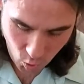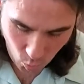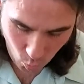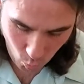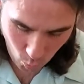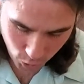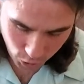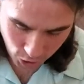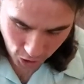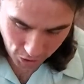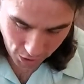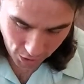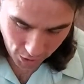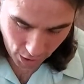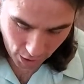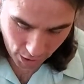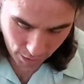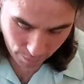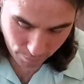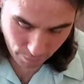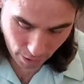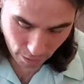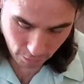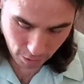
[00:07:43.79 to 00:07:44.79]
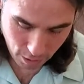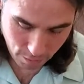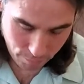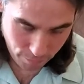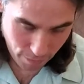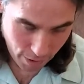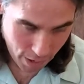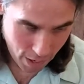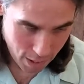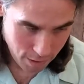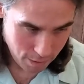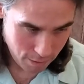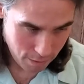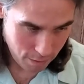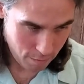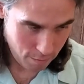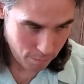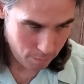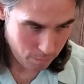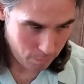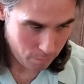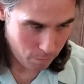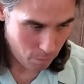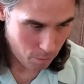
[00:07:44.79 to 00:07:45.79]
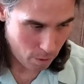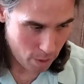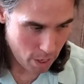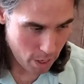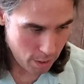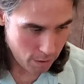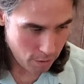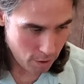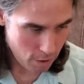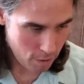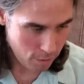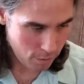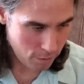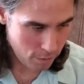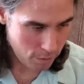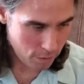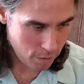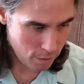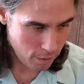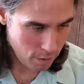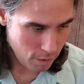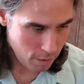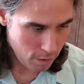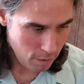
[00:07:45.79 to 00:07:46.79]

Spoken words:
which isn't like very fast for eighth notes.